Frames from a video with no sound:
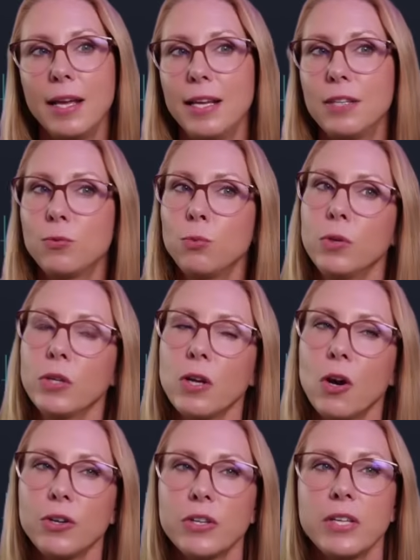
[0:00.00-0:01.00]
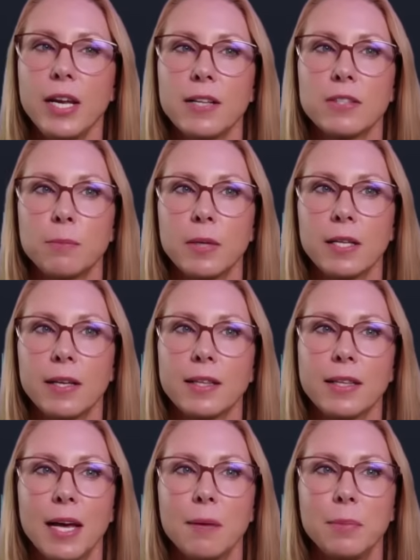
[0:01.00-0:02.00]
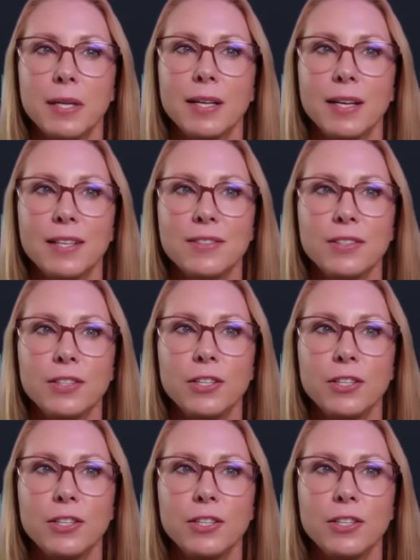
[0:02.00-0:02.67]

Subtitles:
it's really hard to take something like that because,